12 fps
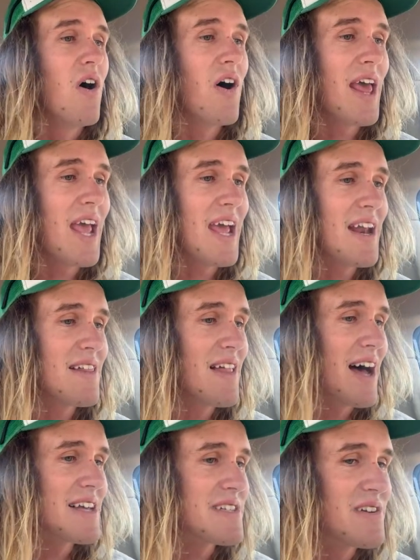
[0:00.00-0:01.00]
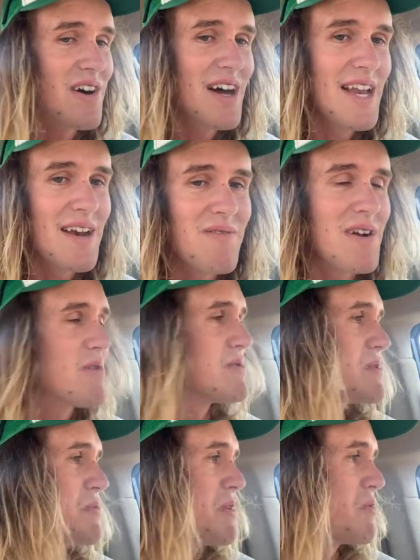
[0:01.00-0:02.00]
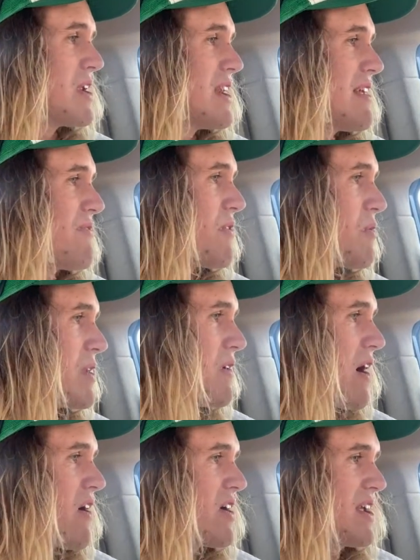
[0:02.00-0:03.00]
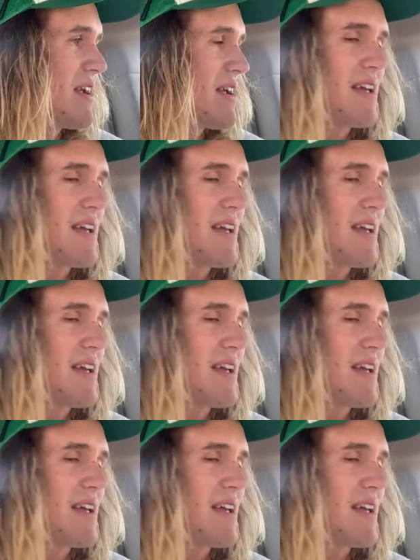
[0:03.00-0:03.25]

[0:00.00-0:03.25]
on a header last night when it was a bit windy for windrowing.